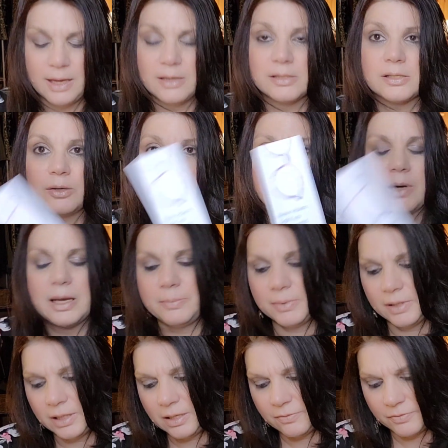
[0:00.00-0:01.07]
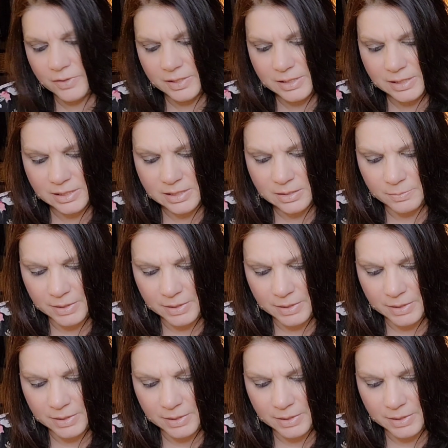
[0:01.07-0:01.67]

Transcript: So I believe this is the